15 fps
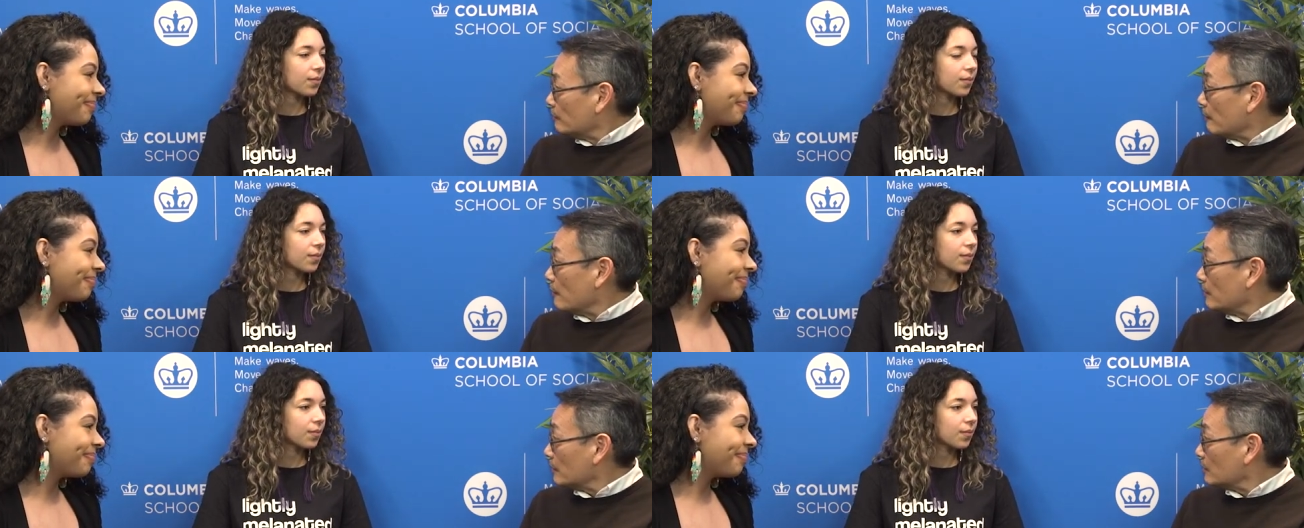
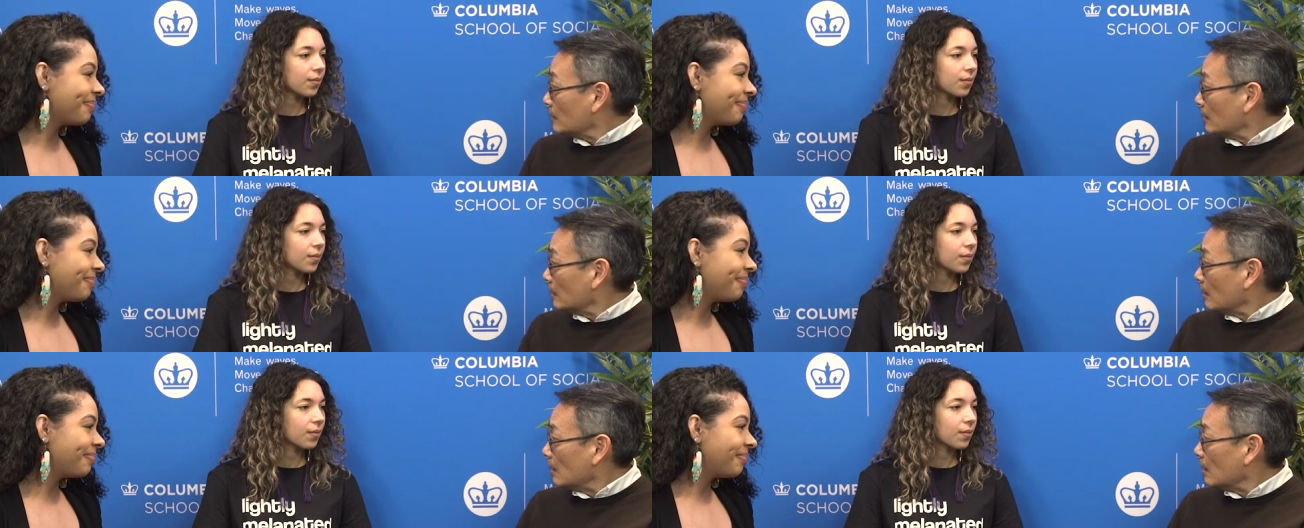
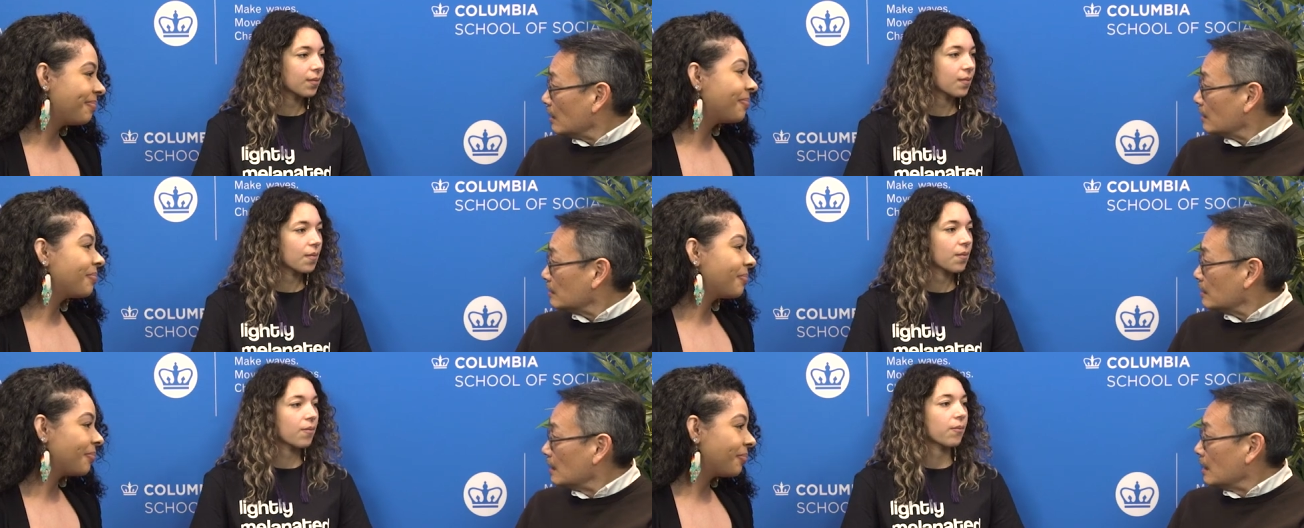Speaker 1: focusing
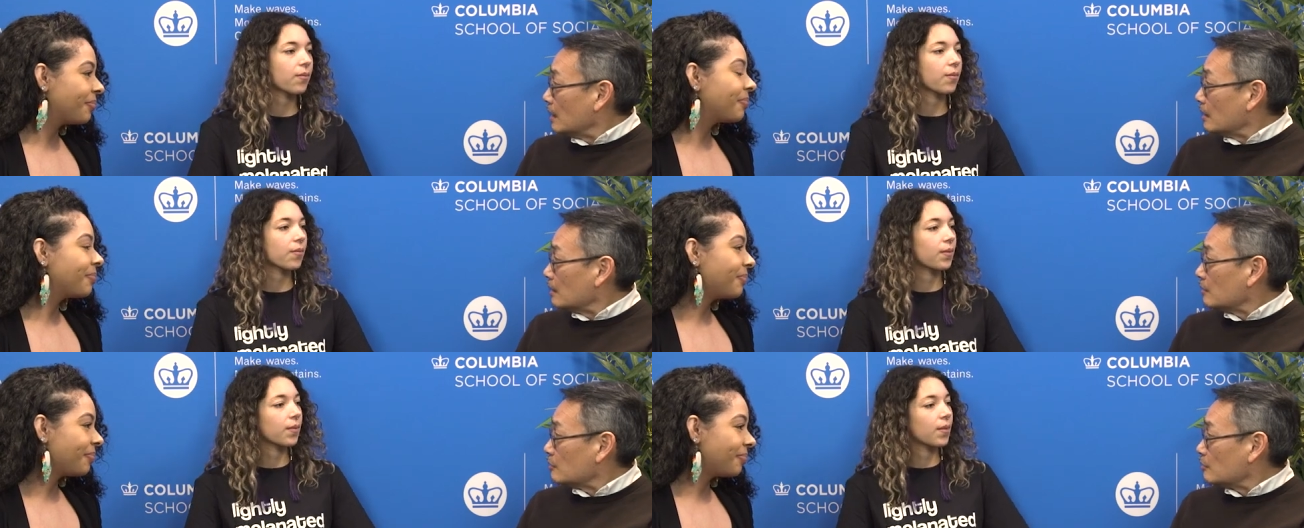on
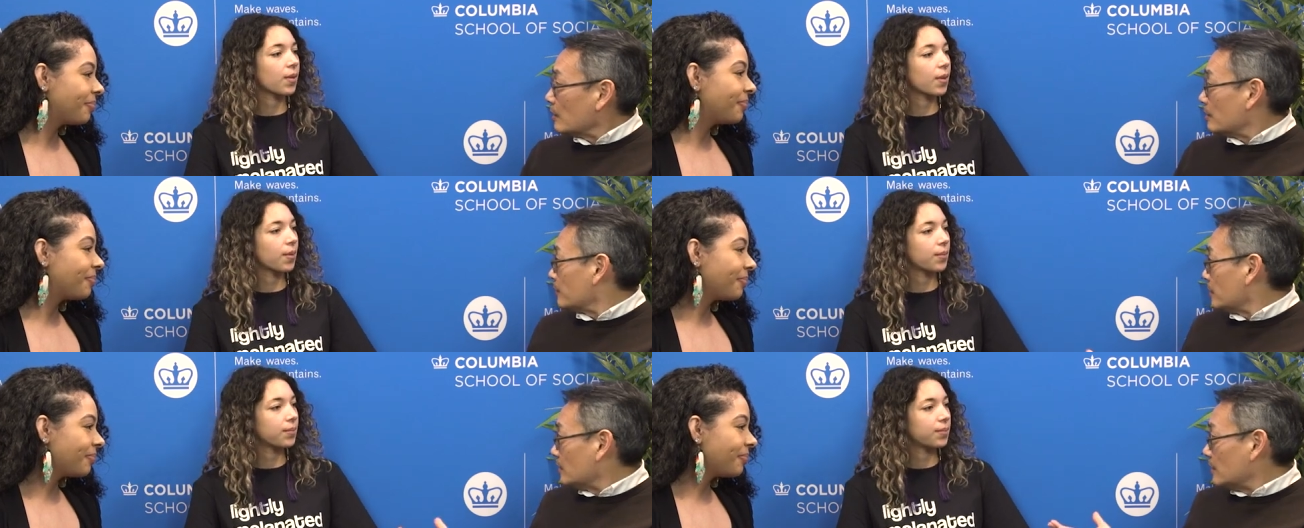in this
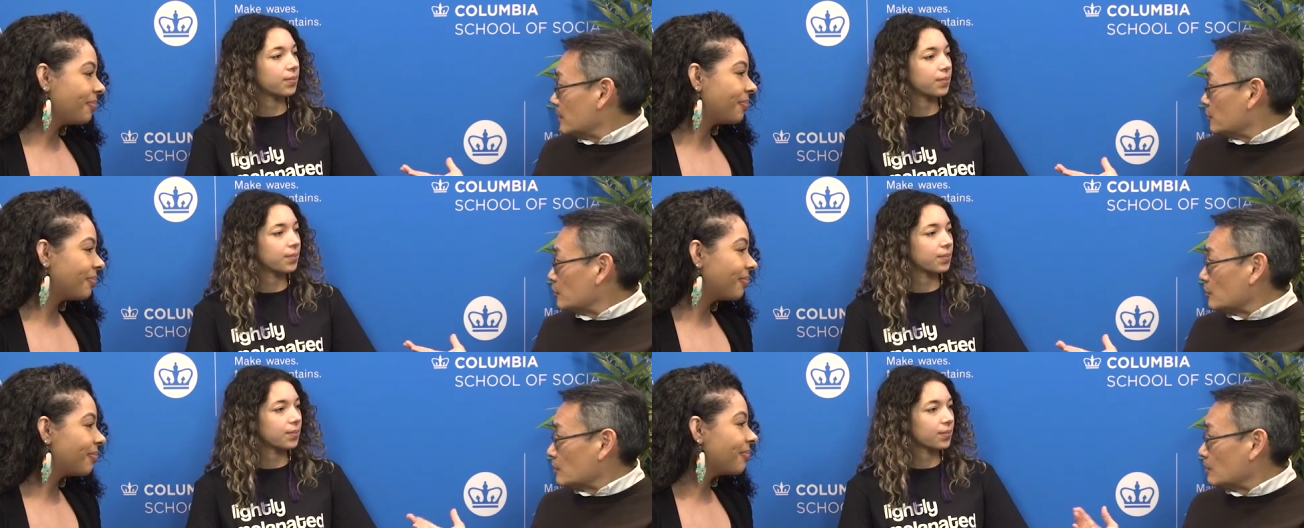
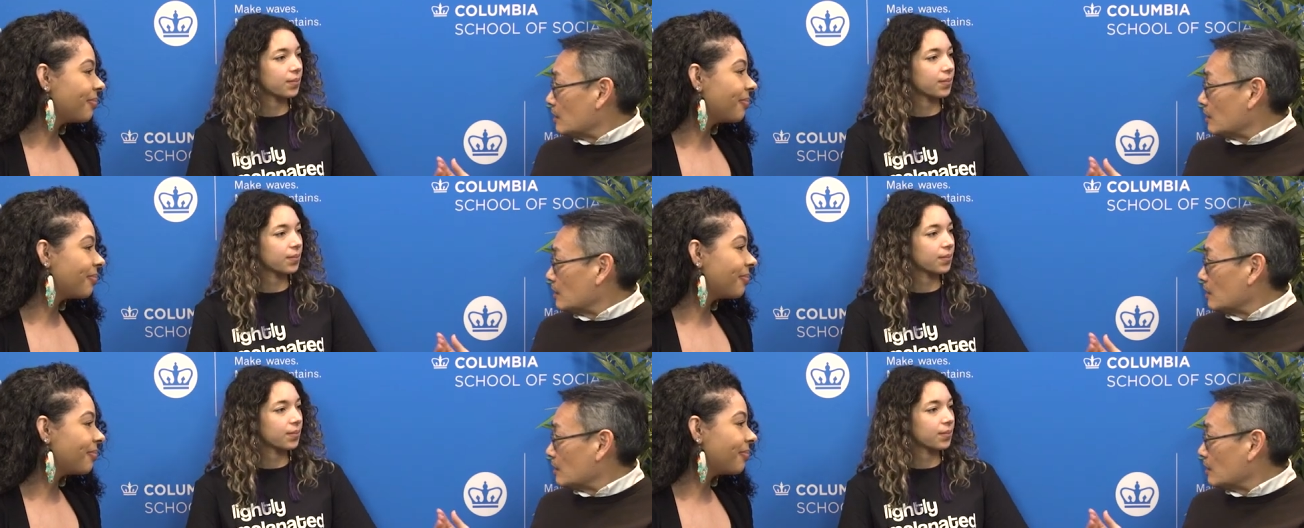population?